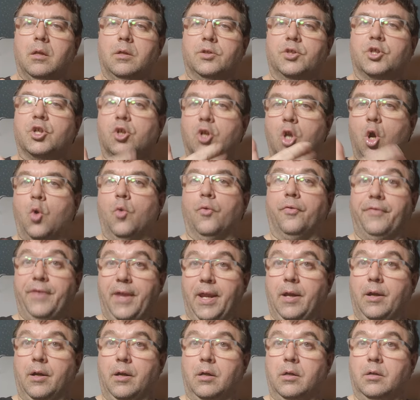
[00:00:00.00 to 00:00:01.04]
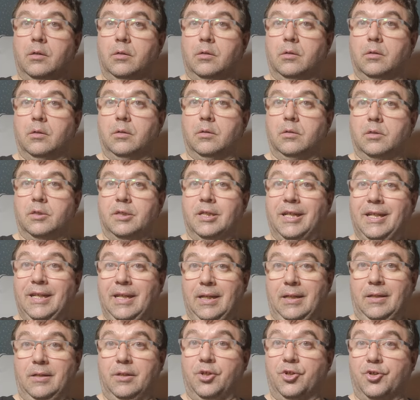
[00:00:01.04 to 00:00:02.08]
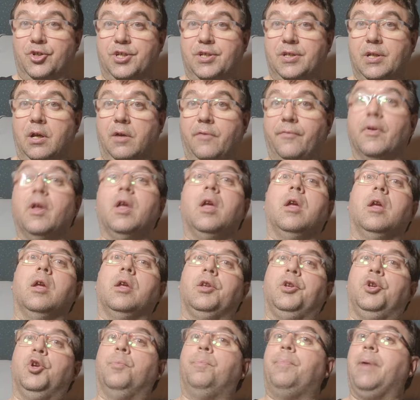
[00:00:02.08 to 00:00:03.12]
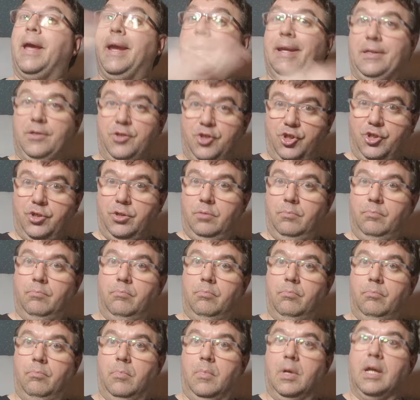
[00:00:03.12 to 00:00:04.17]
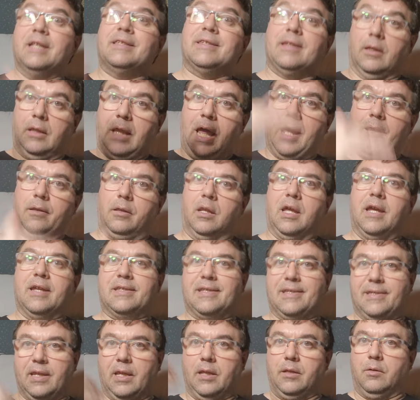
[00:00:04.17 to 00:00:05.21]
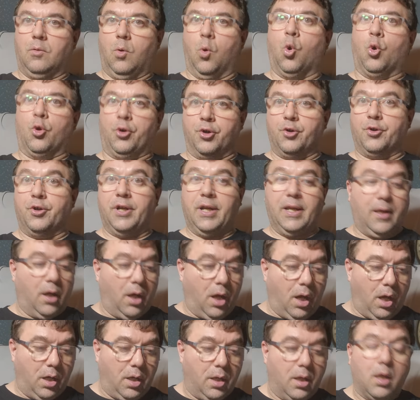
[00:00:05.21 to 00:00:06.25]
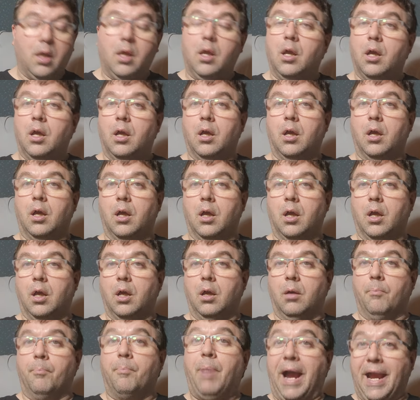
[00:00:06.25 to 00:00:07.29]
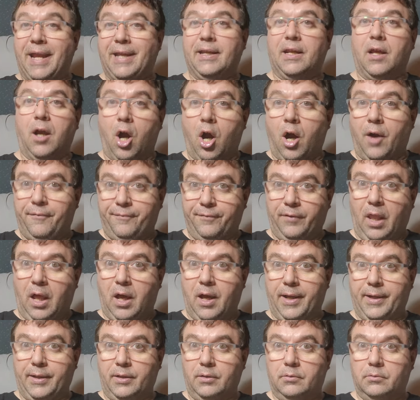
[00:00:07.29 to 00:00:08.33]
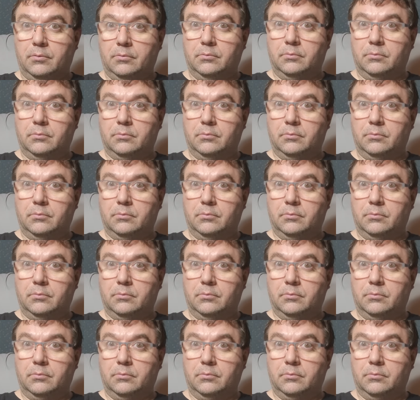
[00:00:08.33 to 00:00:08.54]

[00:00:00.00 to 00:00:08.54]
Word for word: To go there to get your stuff, you pay it's a lot less than ordering it buying it offline.